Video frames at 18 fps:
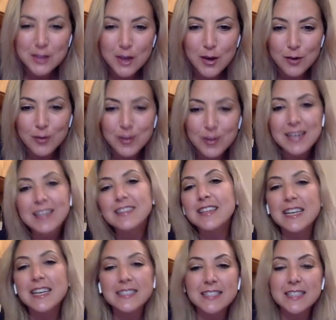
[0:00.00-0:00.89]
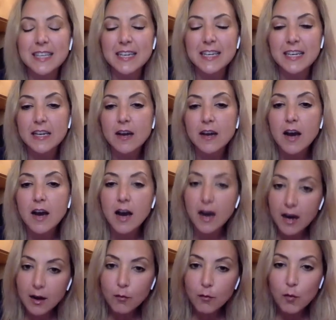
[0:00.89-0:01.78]
So, Leslie,
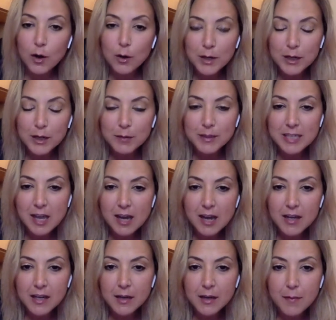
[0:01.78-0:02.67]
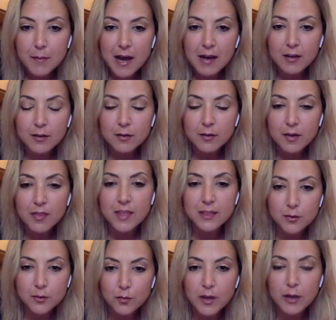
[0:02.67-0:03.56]
uh, what are we going to be talking about
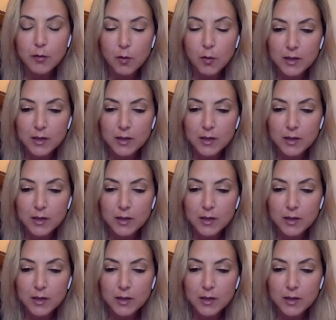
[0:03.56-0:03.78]
this week?